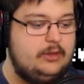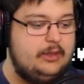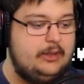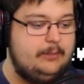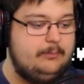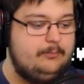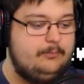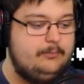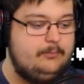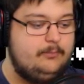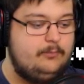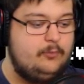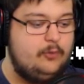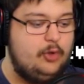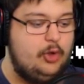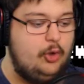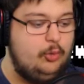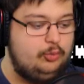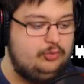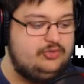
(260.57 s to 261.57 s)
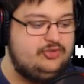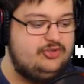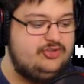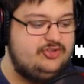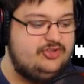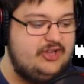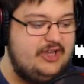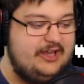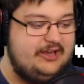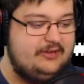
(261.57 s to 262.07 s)
I... Oh,
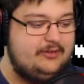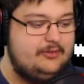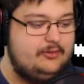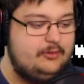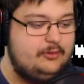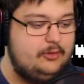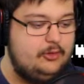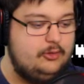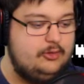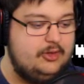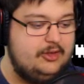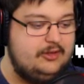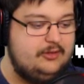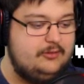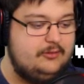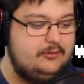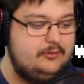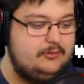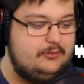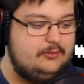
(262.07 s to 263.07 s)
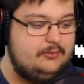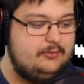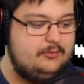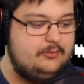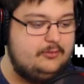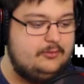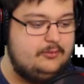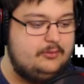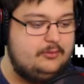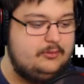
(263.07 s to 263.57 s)
shit. Okay.
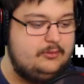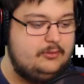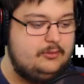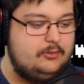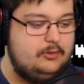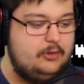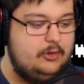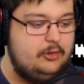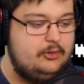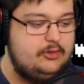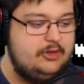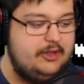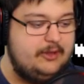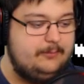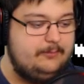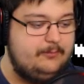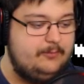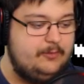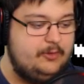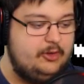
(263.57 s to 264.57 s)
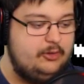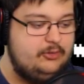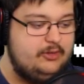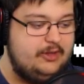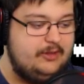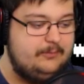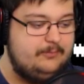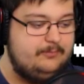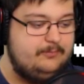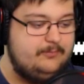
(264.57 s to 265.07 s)
Okay.
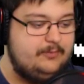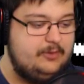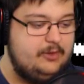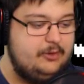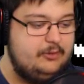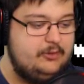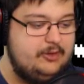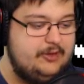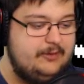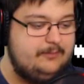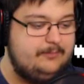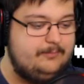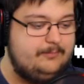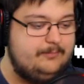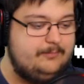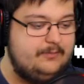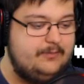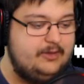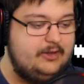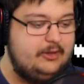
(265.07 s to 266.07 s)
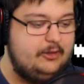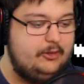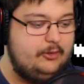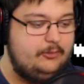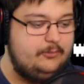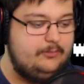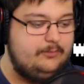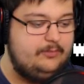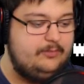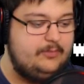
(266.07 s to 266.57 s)
Okay. Okay.
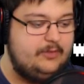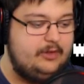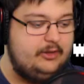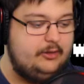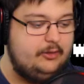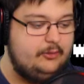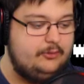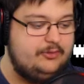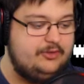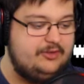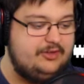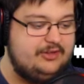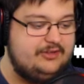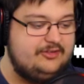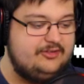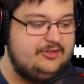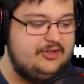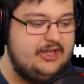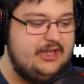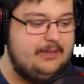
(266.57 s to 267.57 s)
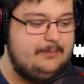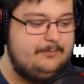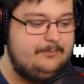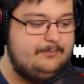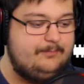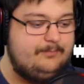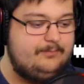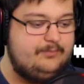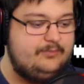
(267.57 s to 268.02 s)
Hello. Hello, does that stop?